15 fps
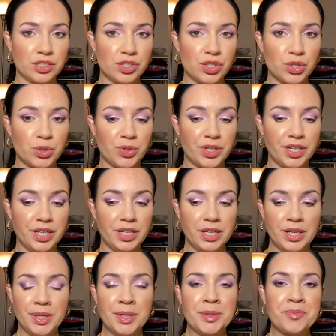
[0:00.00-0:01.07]
story.
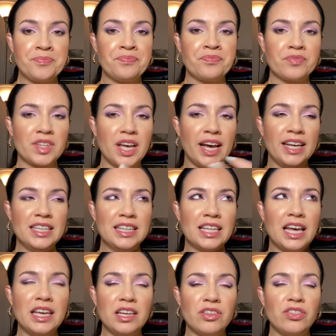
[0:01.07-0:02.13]
I
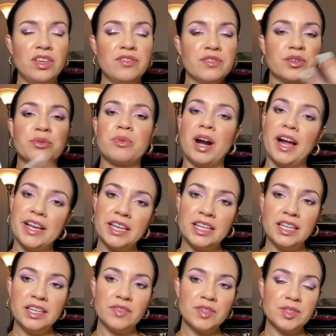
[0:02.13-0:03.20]
like the
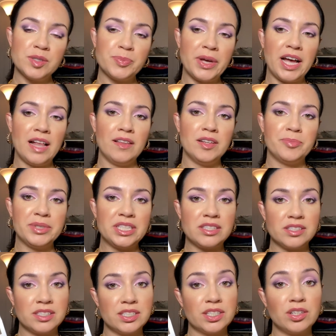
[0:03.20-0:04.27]
variety in this palette, but it
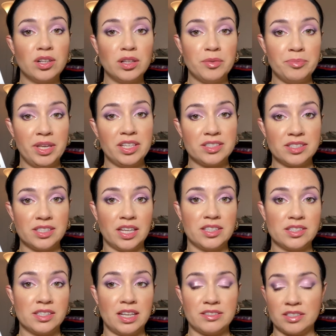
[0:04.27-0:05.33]
still makes
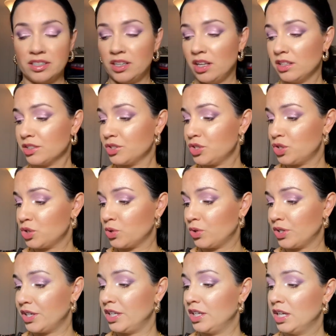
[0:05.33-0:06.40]
sense as a color
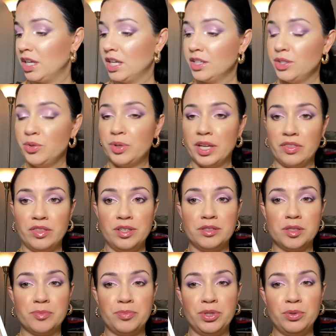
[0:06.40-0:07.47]
story. You get
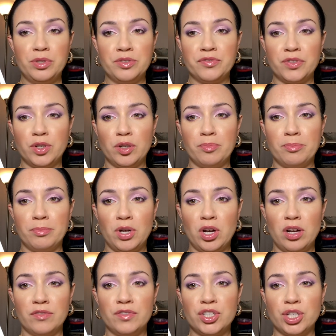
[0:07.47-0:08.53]
these beautiful
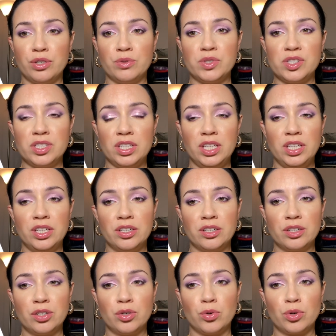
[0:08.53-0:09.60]
mauve tones
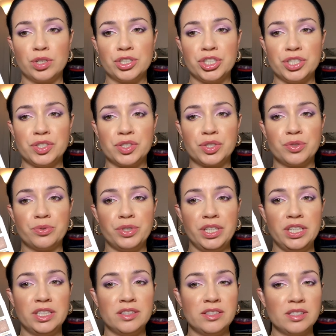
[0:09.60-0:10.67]
here, gorgeous
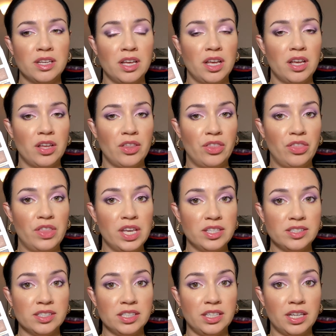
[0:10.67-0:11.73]
greens,
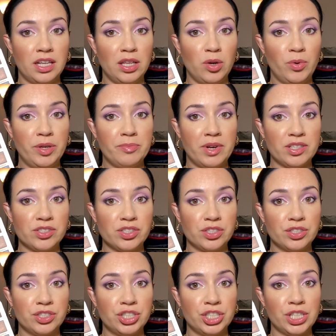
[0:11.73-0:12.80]
this yellowy
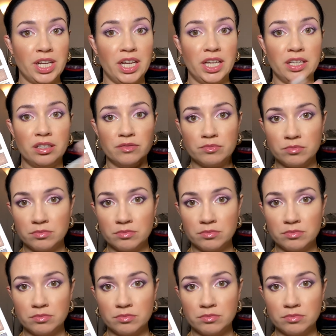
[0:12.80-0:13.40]
mustard shade